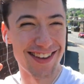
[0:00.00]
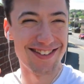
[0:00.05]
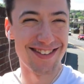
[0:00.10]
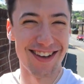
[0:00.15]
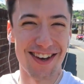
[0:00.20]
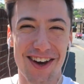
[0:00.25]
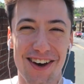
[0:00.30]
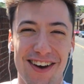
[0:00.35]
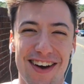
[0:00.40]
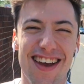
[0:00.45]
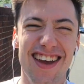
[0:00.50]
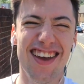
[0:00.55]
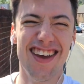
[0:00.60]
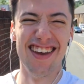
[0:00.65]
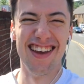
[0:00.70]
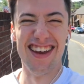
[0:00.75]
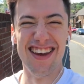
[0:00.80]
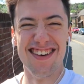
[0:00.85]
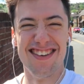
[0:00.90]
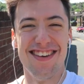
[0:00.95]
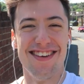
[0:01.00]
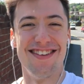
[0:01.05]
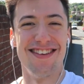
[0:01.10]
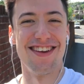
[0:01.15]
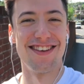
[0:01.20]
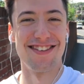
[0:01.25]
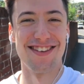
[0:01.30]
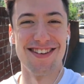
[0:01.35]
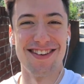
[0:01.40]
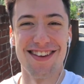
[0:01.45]
so she's
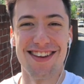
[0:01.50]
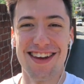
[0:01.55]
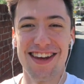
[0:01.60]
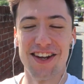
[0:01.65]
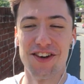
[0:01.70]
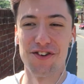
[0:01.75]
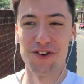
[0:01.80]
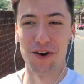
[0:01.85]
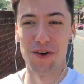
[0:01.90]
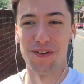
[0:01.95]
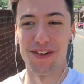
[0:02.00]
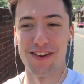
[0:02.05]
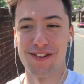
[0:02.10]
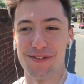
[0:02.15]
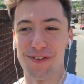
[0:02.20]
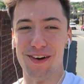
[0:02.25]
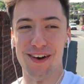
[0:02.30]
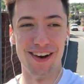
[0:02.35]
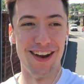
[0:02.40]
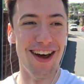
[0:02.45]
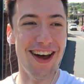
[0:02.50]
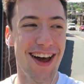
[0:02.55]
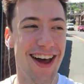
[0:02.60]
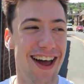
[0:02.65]
listening to the intro of this one.